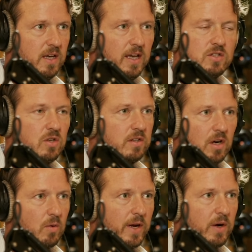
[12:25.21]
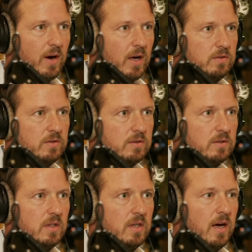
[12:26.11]
It's not the other way around.
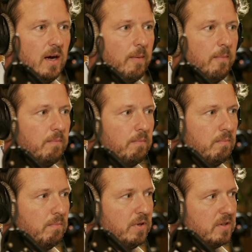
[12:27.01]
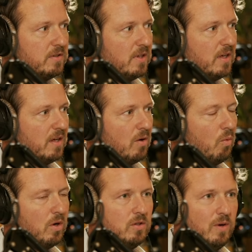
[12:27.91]
Yeah. Um, because
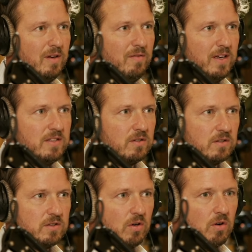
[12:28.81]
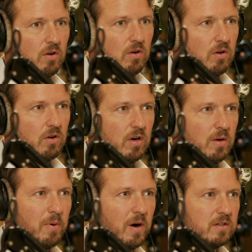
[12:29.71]
what do investors or, or
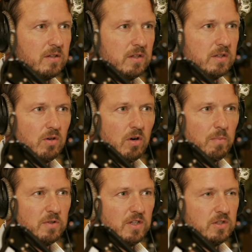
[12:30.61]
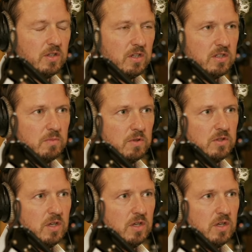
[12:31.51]
partners or potential customers